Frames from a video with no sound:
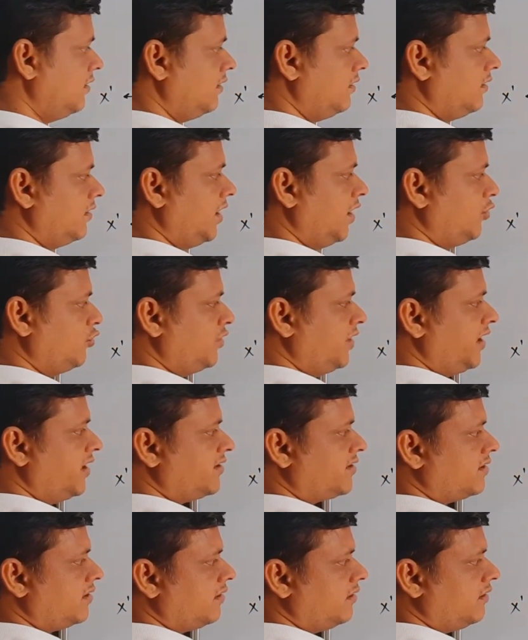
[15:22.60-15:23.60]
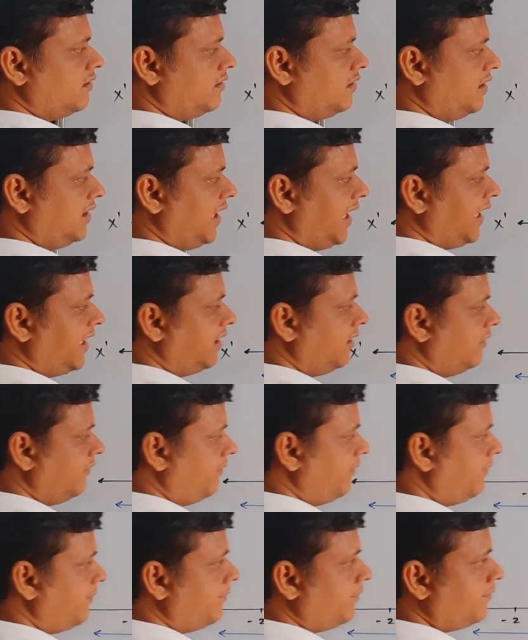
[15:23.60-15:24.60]
Now this
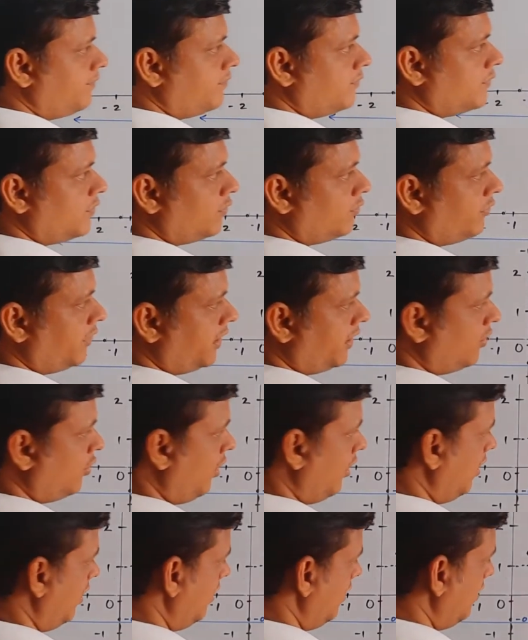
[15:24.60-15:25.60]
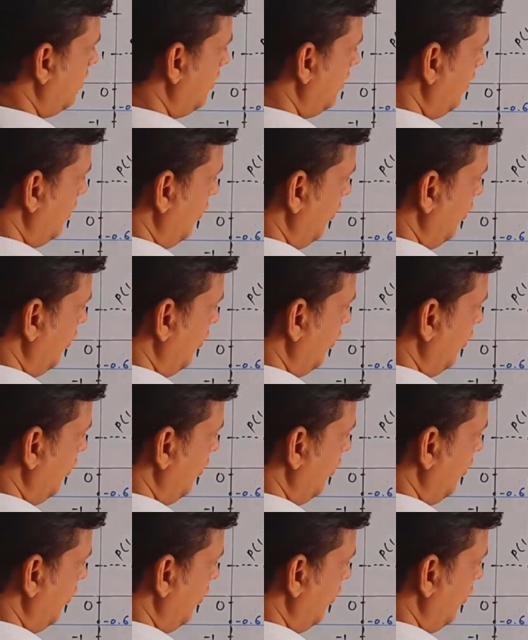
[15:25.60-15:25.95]
line we draw